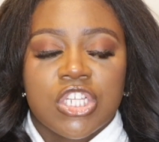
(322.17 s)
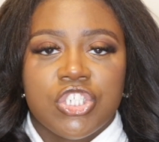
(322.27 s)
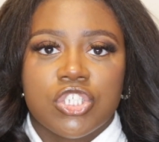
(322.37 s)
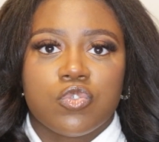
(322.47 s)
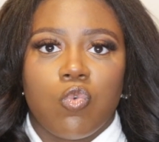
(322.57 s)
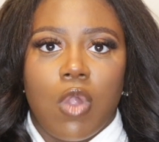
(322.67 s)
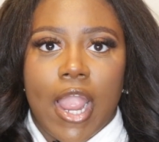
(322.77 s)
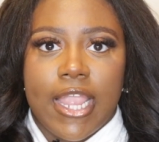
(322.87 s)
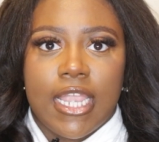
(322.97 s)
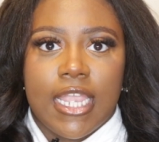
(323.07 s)
Just
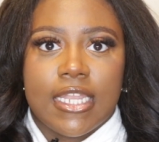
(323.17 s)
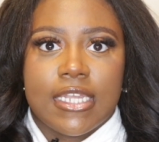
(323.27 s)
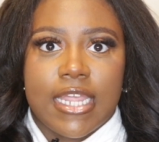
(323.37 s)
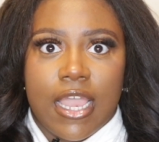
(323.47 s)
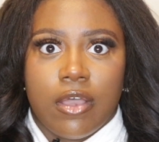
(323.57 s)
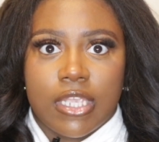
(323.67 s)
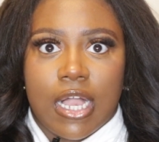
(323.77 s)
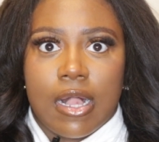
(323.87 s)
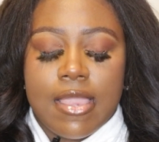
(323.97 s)
write it down, y'all.